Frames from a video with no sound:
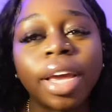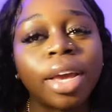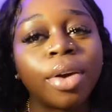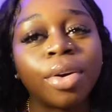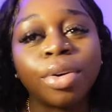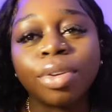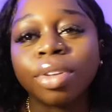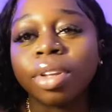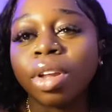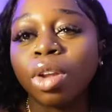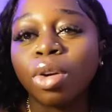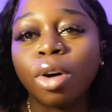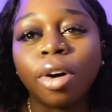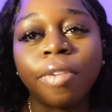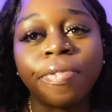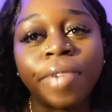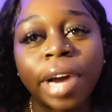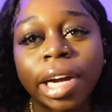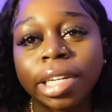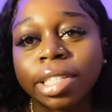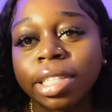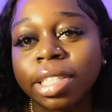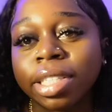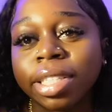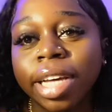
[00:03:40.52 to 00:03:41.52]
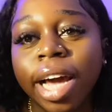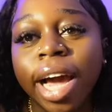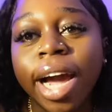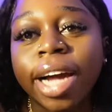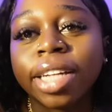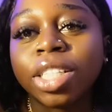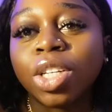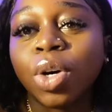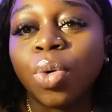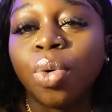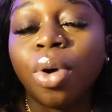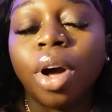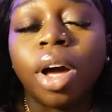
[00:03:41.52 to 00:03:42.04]
It was a lot of factors that I
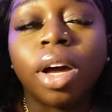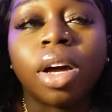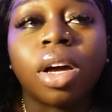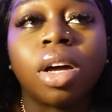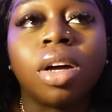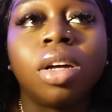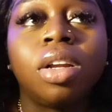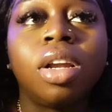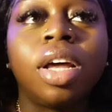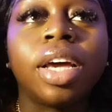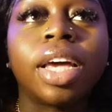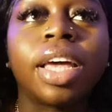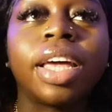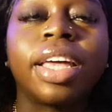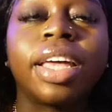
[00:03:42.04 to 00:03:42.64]
had to work like